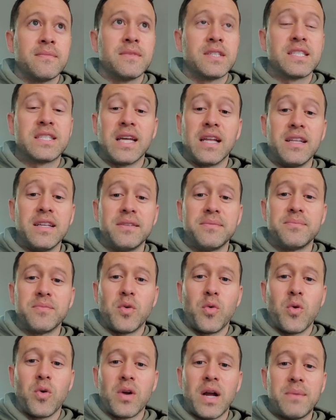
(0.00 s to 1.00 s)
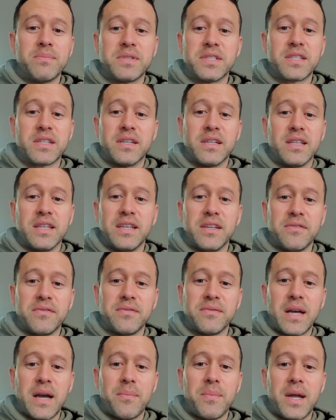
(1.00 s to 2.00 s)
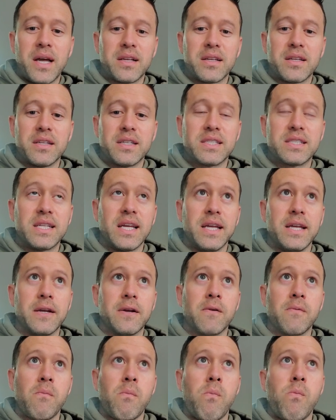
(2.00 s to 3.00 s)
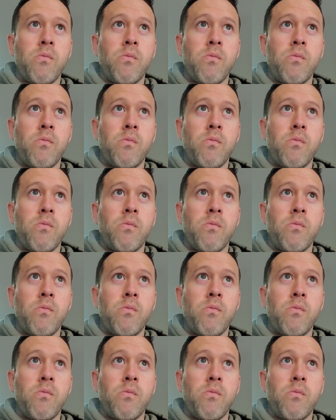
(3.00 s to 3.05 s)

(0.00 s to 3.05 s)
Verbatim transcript: sell it or I'm just going to leave. I'm not going to stay here.